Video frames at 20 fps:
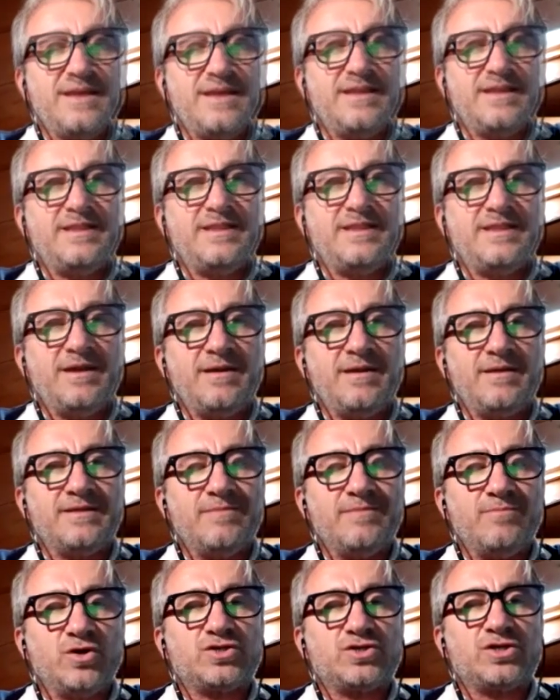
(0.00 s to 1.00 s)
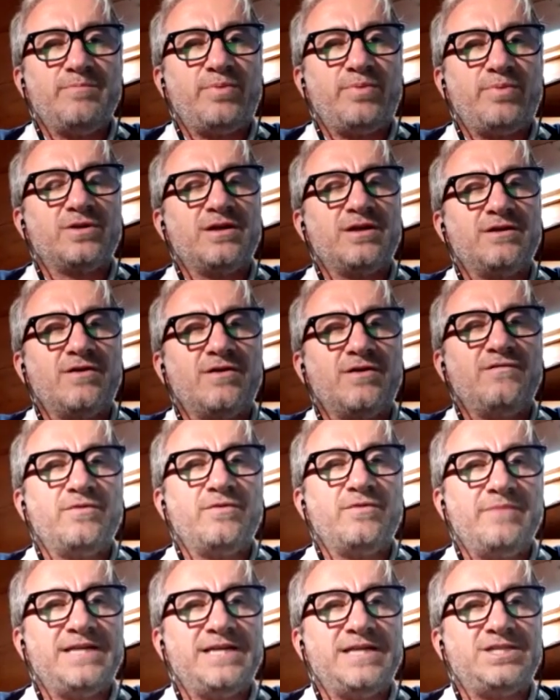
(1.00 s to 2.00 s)
The most important
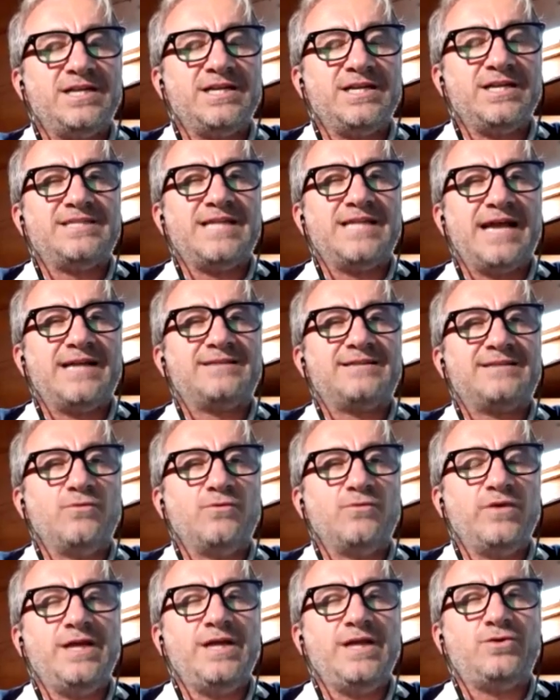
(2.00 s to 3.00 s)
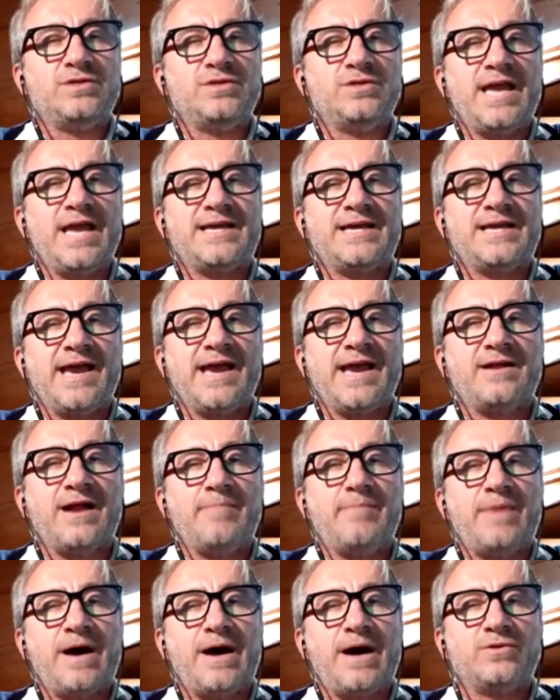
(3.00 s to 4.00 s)
confirmation is that we need to take care
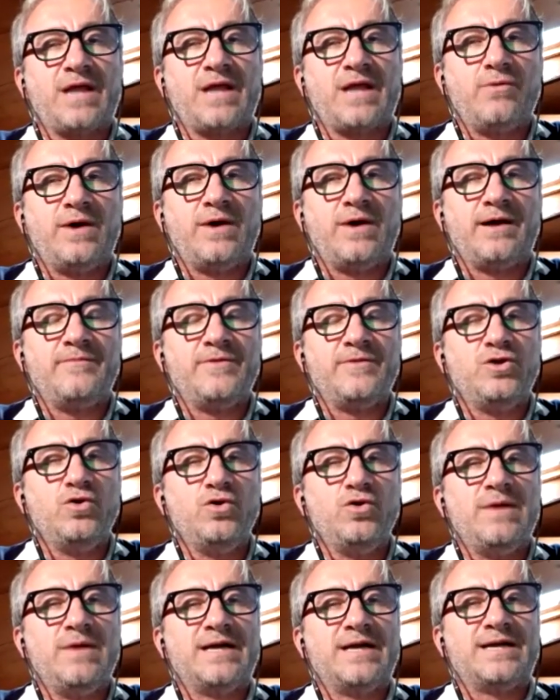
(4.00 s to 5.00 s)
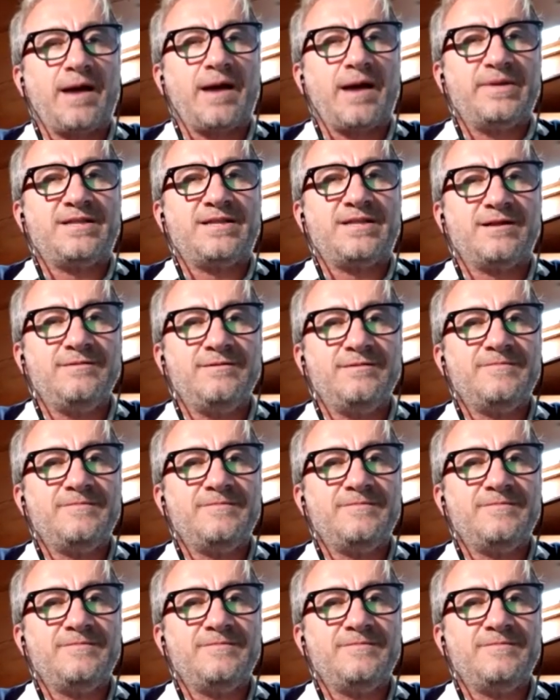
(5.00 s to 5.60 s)
about our human capital.